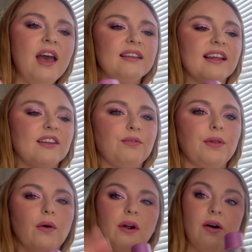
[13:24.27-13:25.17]
that the
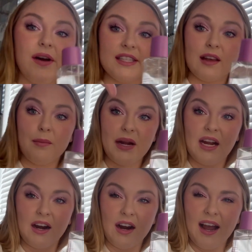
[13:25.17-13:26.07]
floral is up
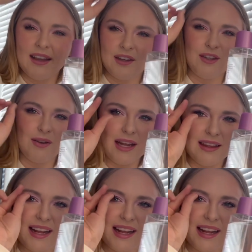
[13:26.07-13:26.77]
here and then you get